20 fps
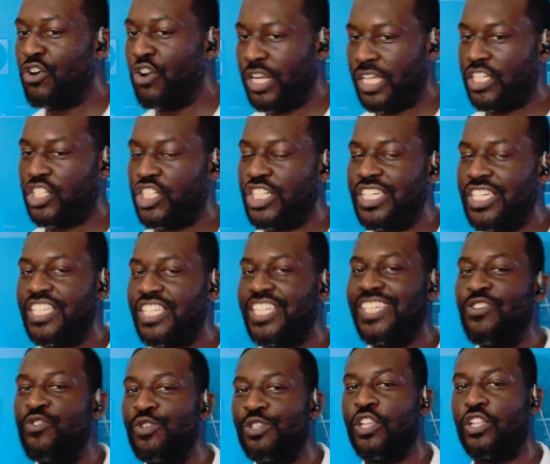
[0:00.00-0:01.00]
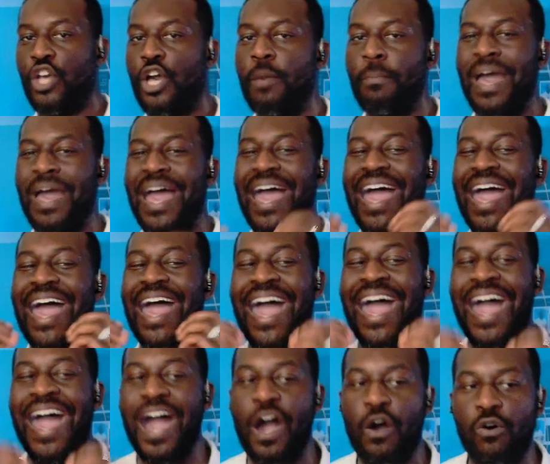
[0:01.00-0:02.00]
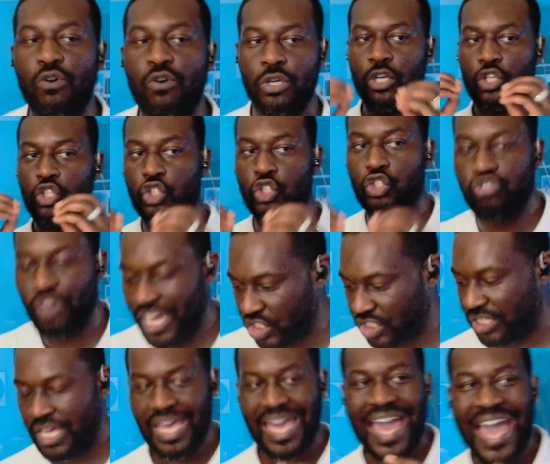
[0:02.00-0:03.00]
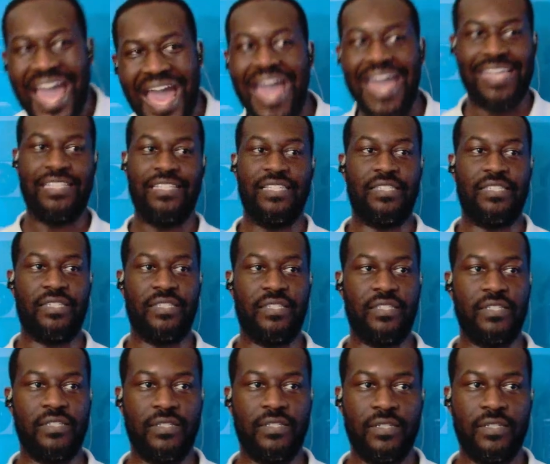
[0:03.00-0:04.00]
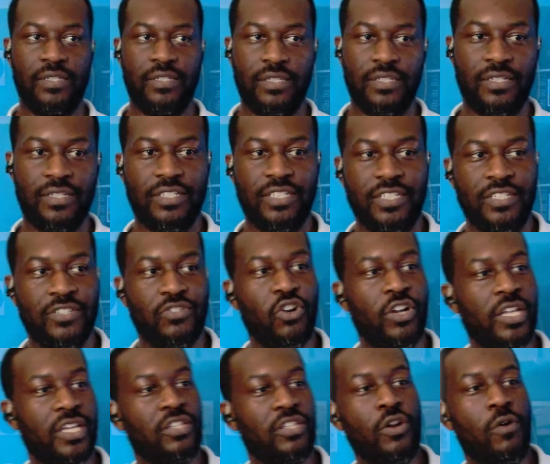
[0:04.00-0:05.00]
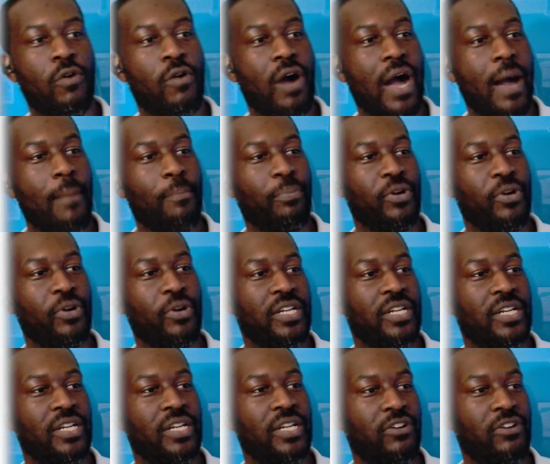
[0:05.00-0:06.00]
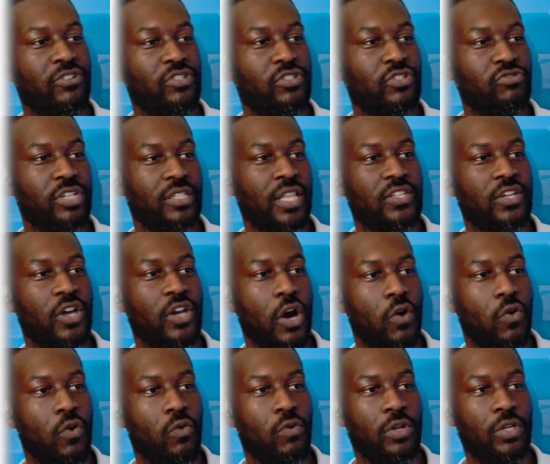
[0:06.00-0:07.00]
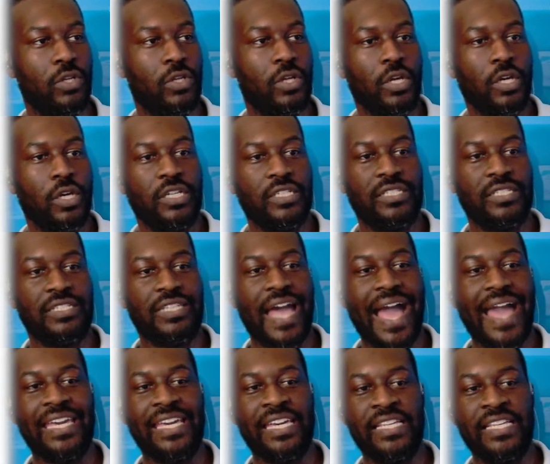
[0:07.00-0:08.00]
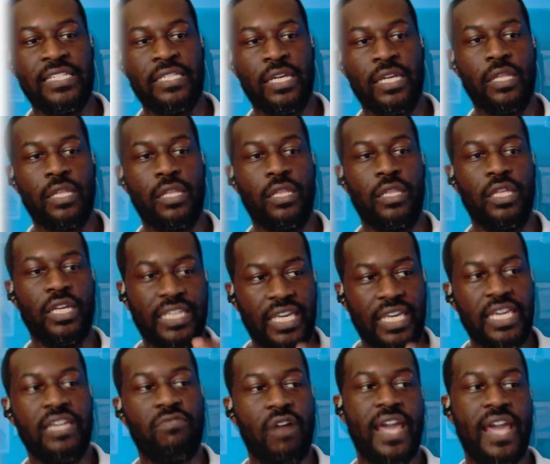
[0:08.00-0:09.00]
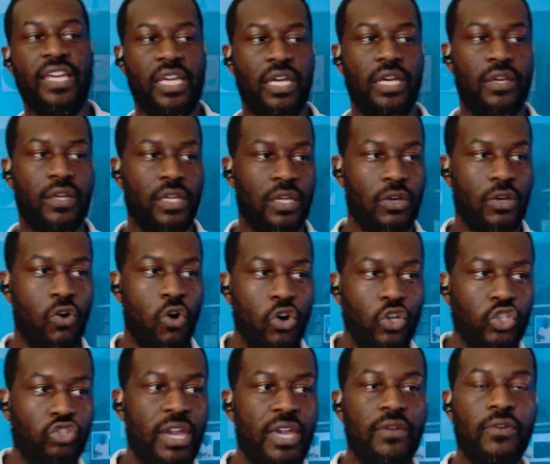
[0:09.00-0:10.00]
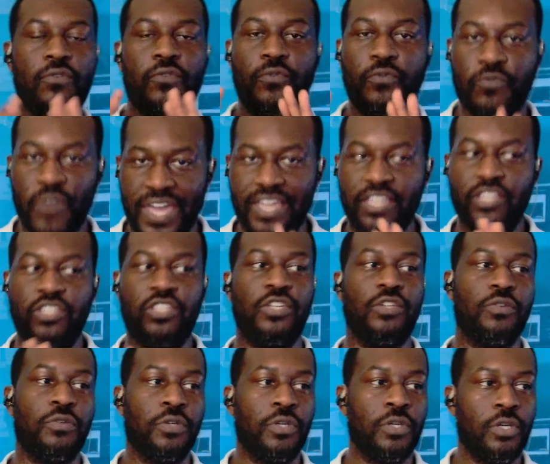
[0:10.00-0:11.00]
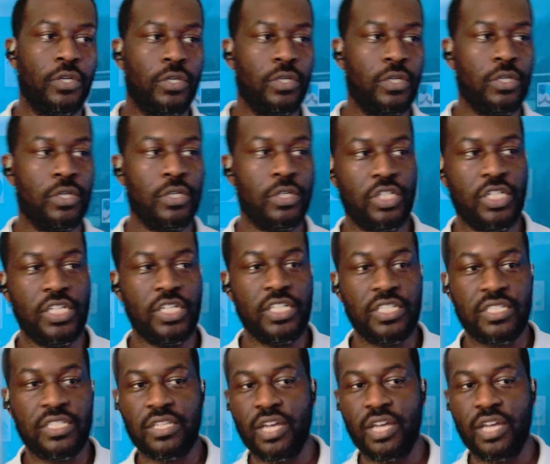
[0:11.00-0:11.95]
used the term outstretched hands. She's got it. You know what? I'm putting that on the screen. Let's go. Because that is the key right here. Andre, thank you. She's touched it.